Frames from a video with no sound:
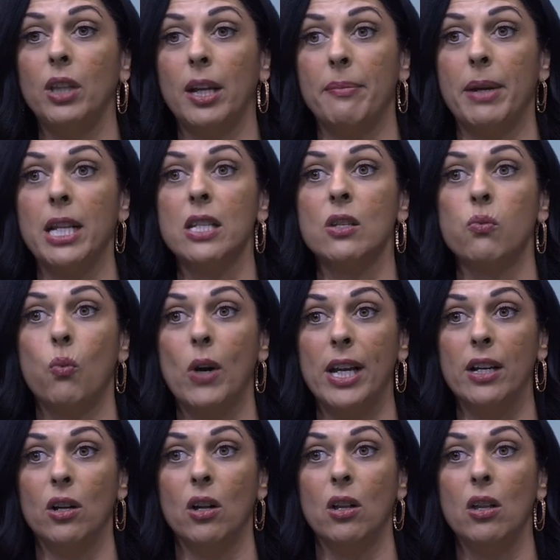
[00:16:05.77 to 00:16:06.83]
limits
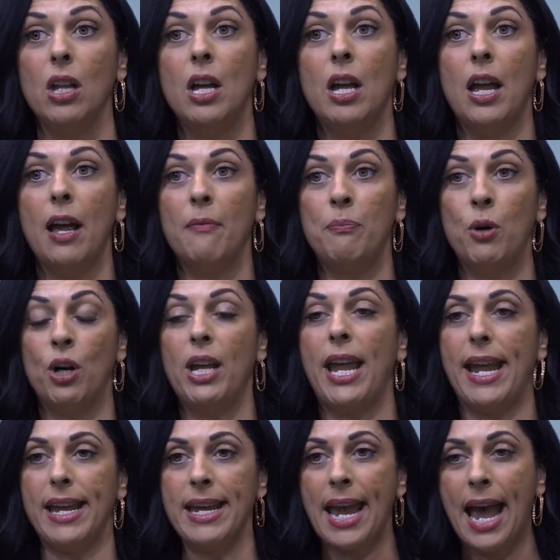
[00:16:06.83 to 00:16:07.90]
will put
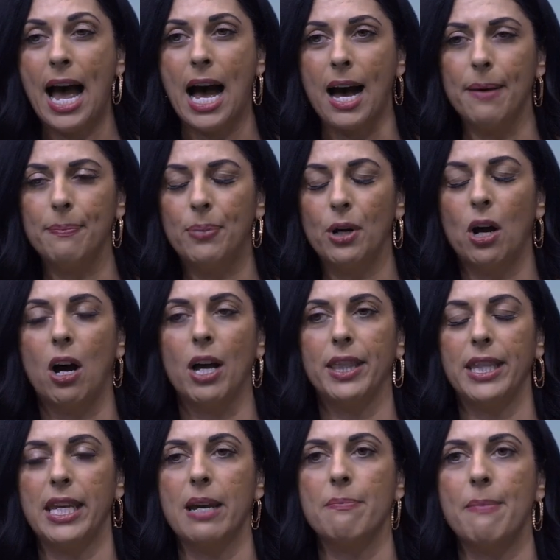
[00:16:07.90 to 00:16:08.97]
a cap
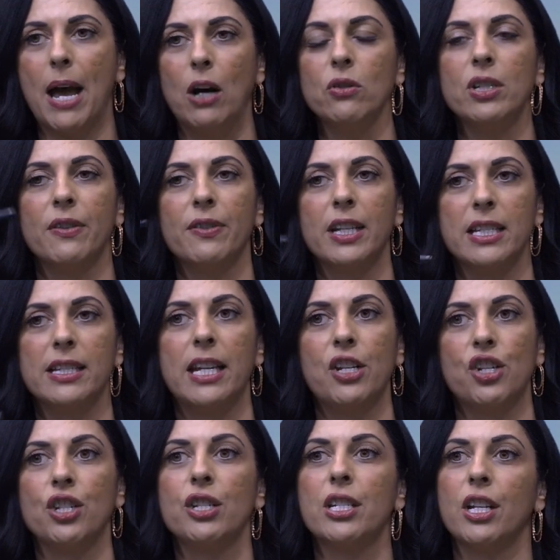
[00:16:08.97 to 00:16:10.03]
on the amount of
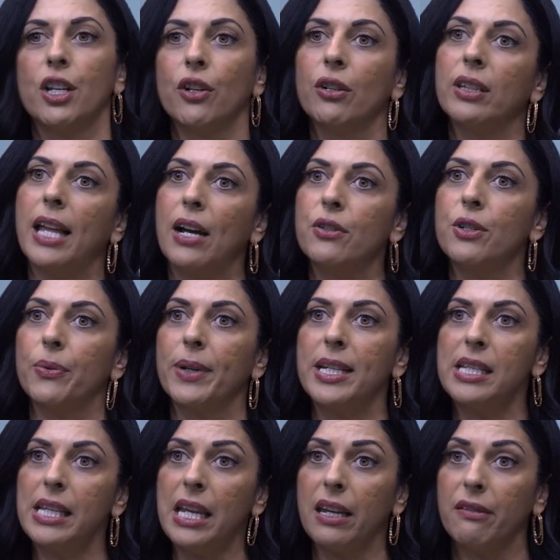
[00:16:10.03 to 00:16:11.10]
concessions that you're allowed to
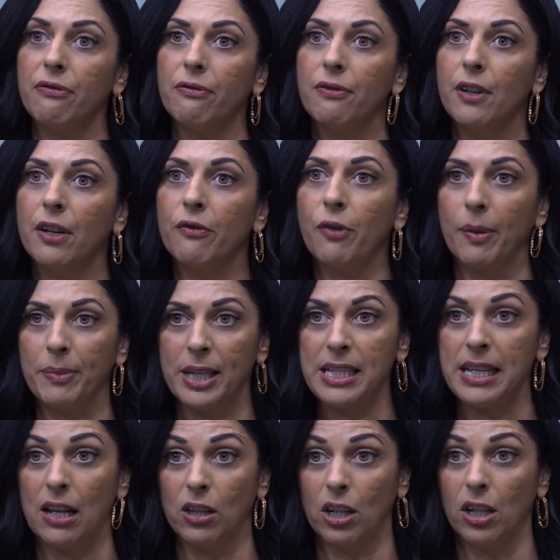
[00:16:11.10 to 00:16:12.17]
receive from the
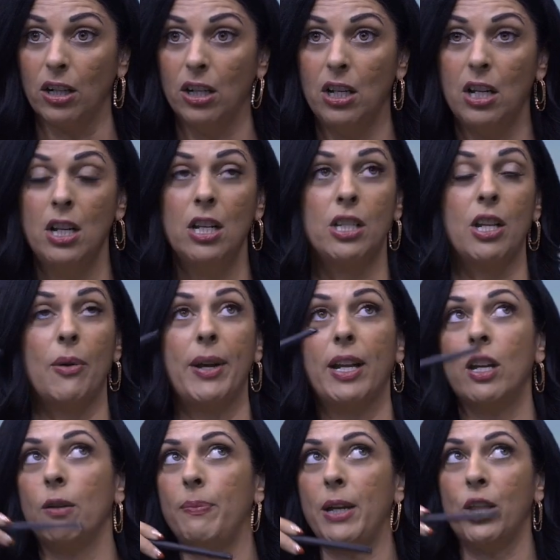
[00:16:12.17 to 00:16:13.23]
seller. So it
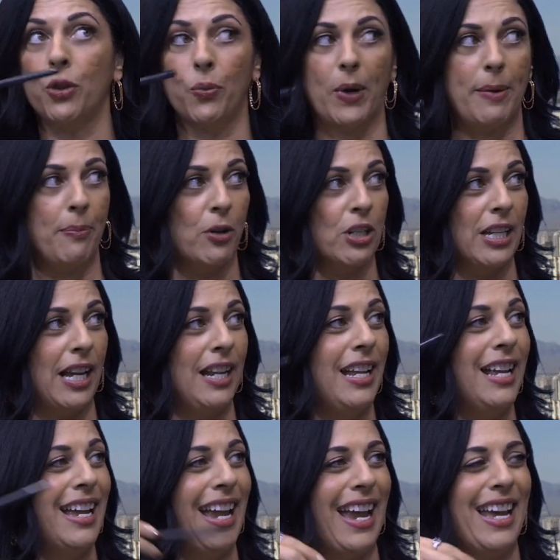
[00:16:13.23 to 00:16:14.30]
could be 3%.
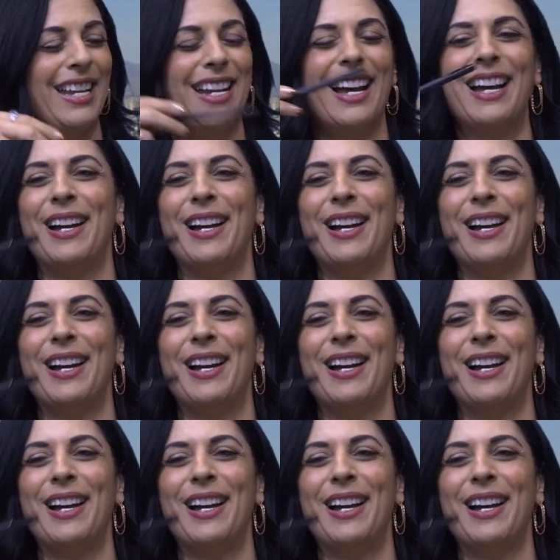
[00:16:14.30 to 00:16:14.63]
And